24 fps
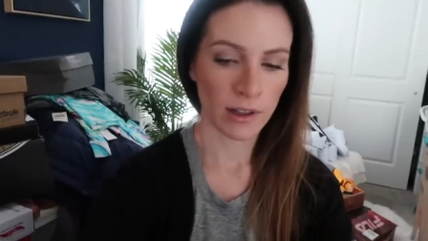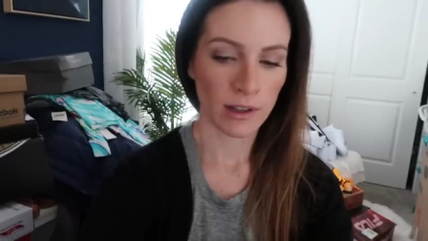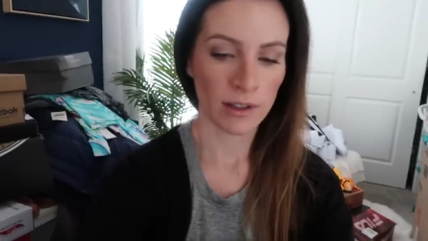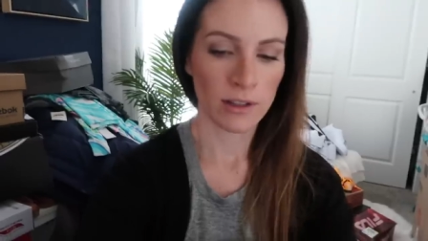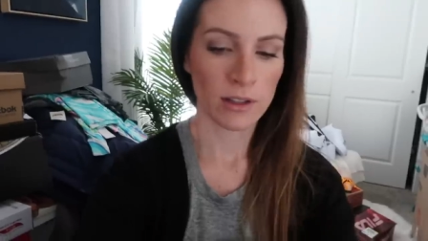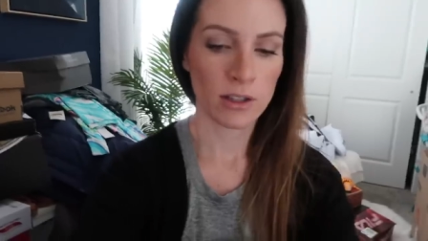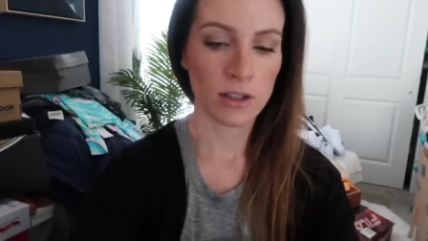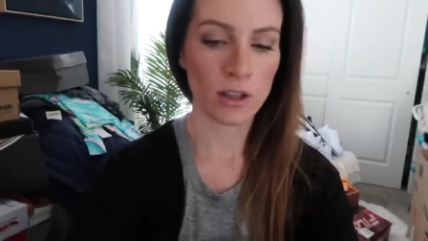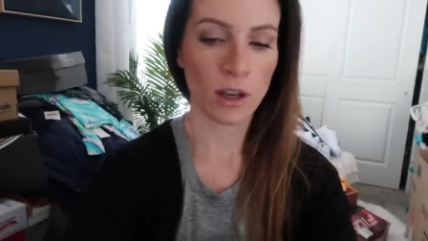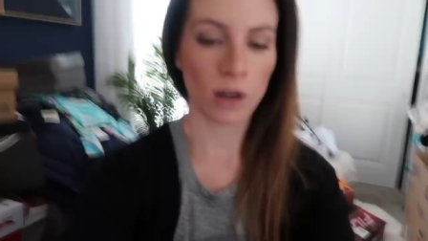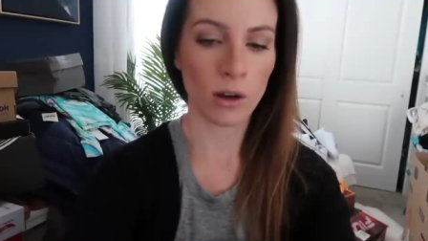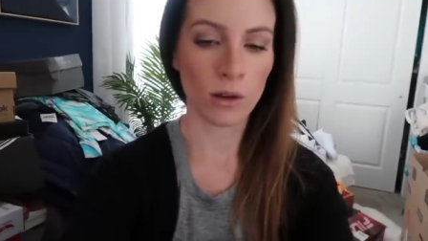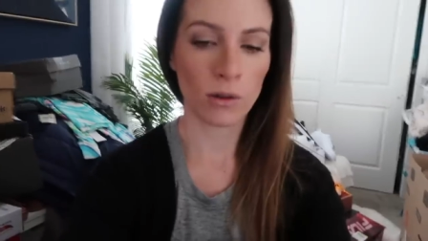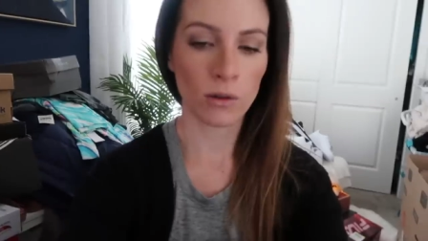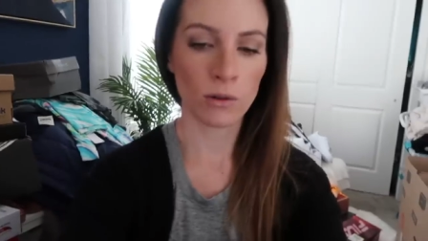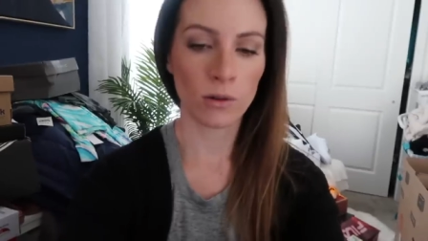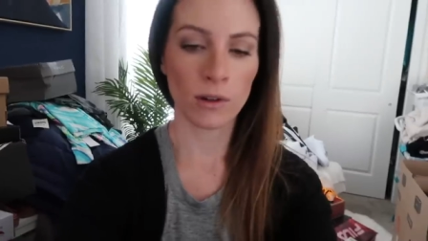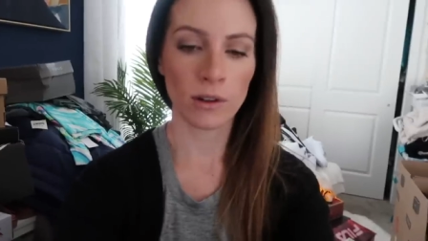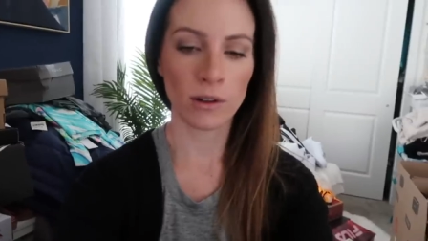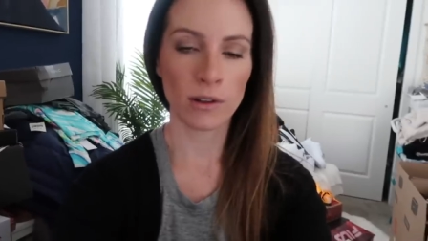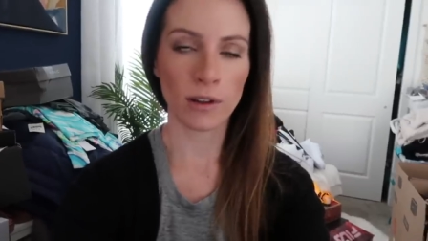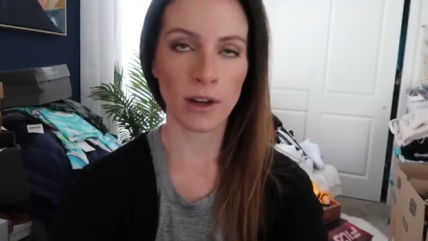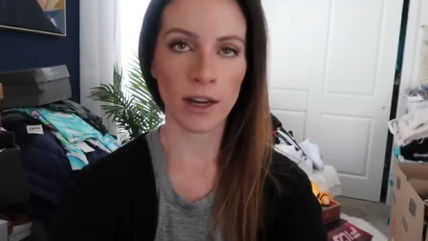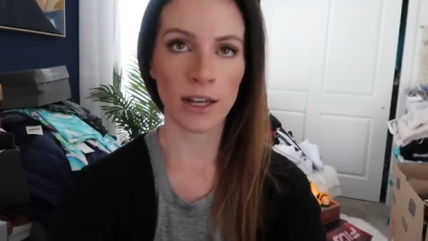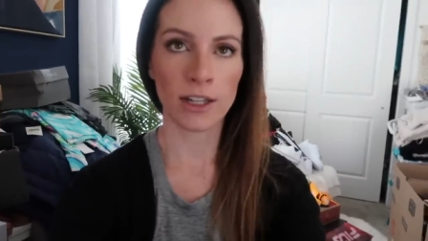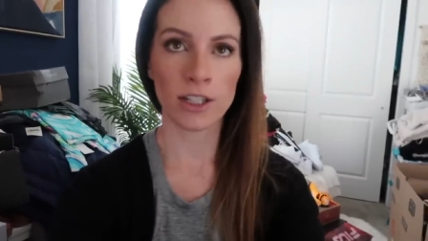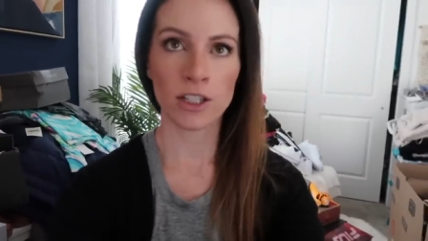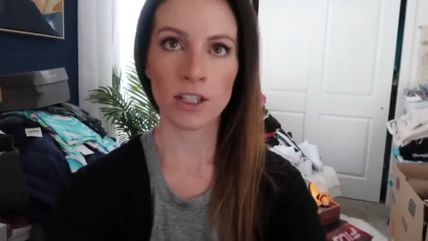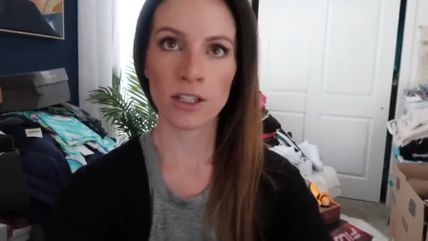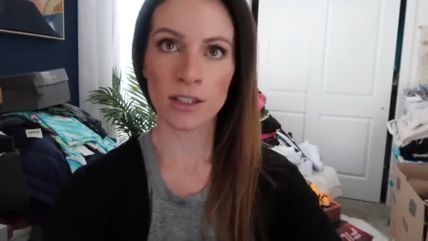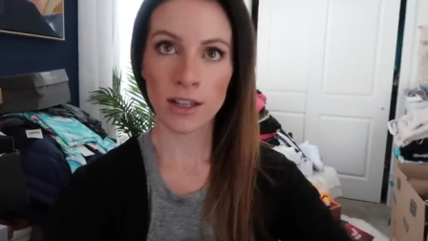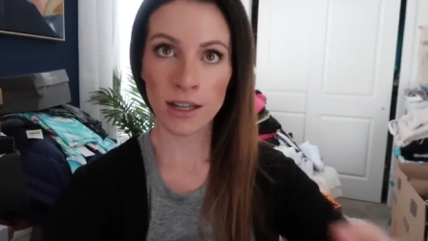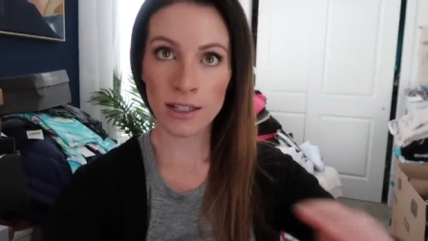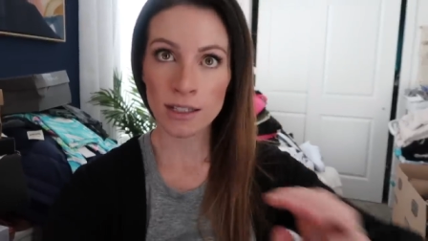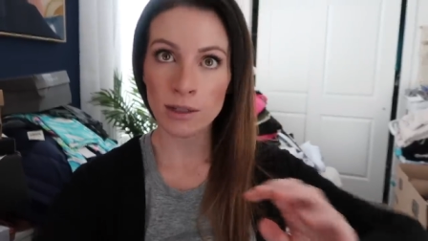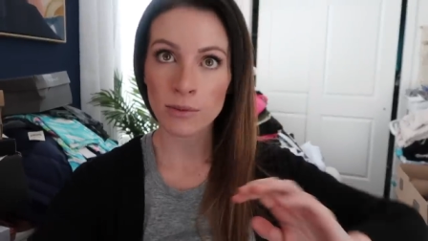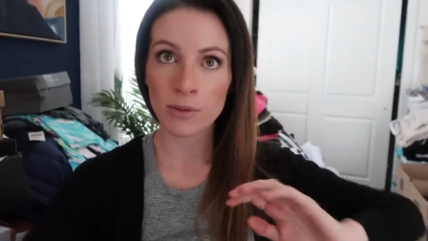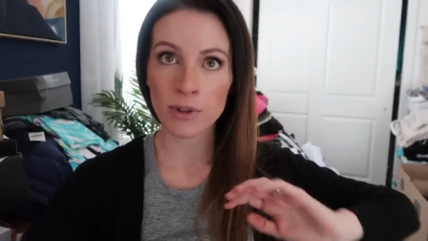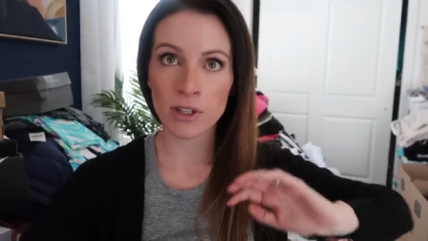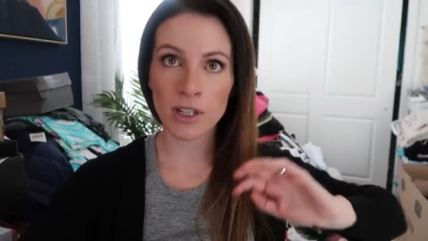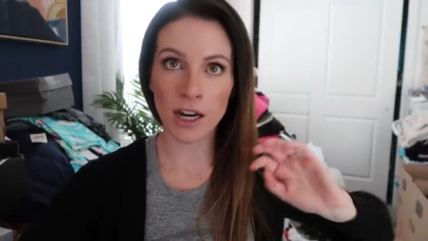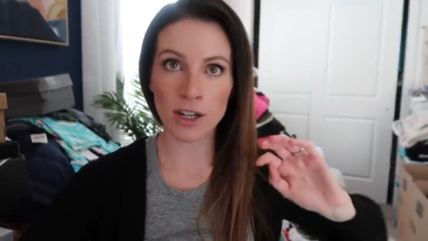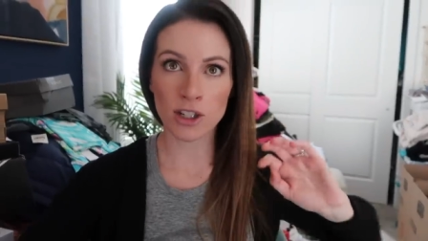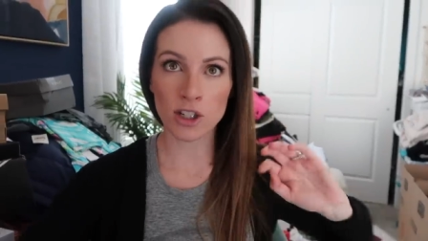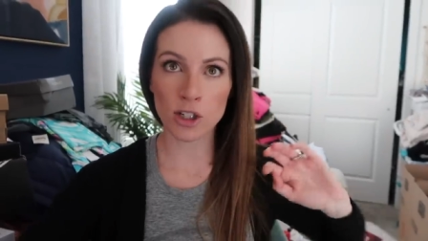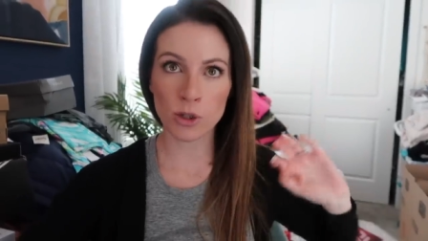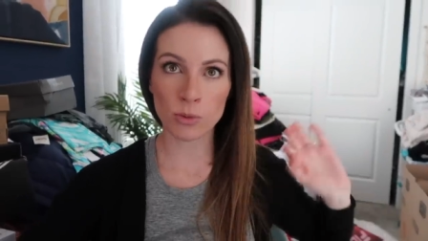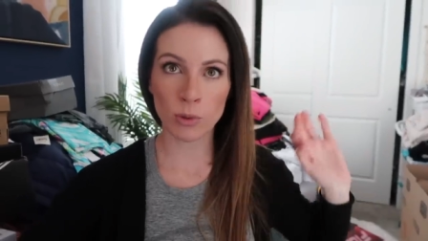So I just got done with the
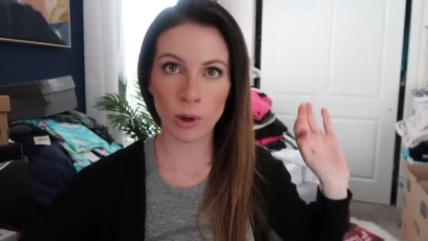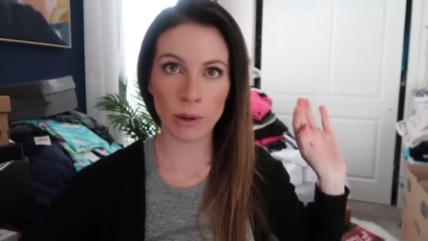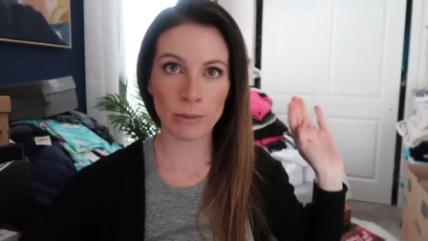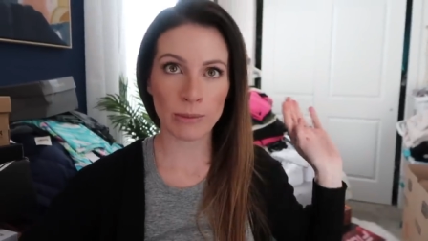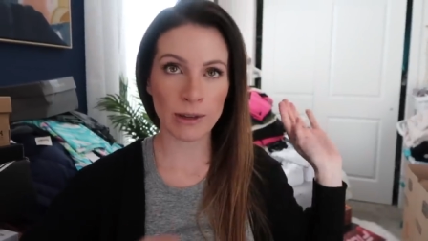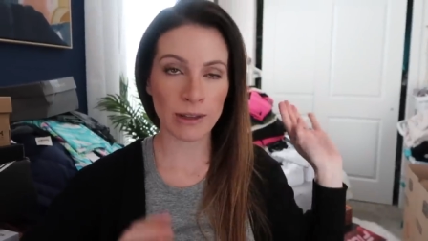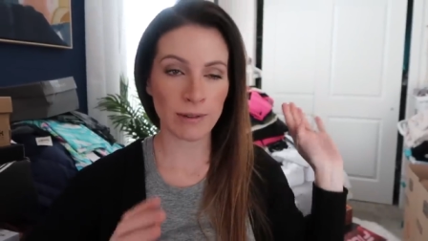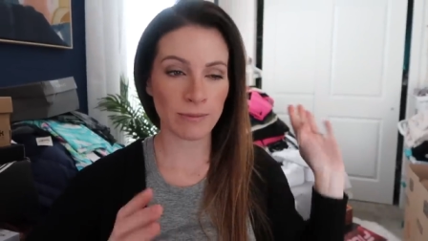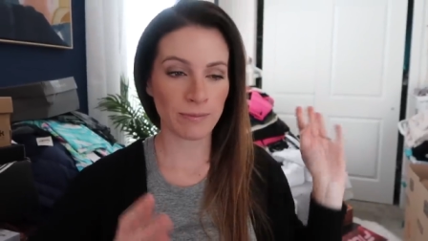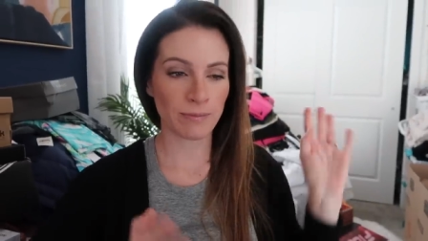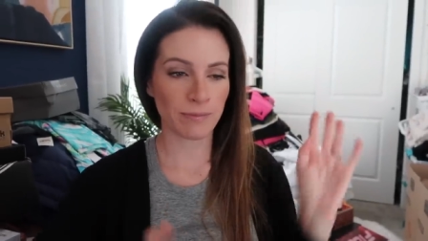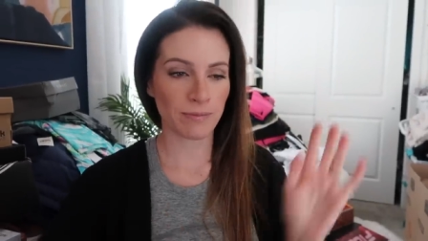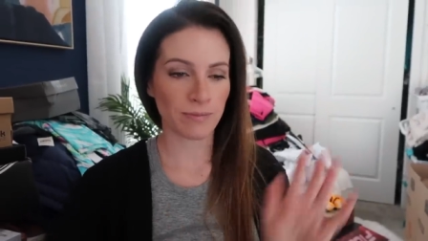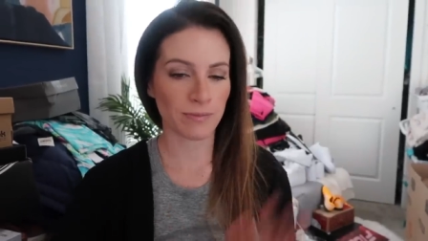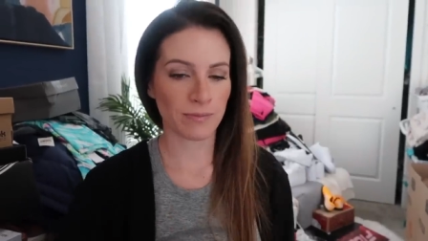doctor's appointment.